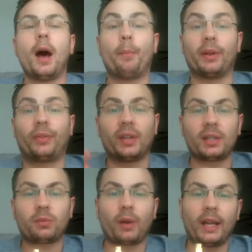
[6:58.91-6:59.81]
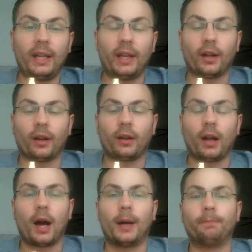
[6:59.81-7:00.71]
But this right here,
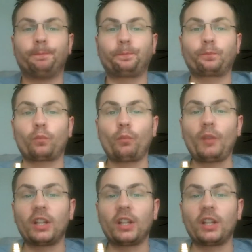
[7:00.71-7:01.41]
the